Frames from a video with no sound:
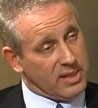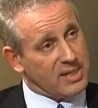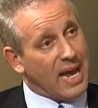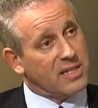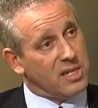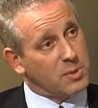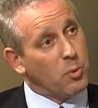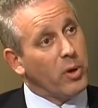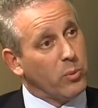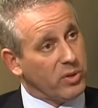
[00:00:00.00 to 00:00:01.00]
this access
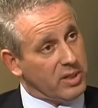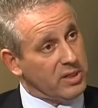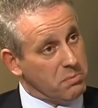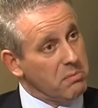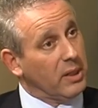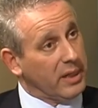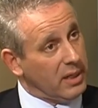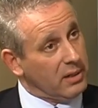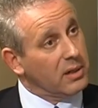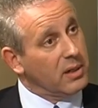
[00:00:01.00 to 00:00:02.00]
point with these million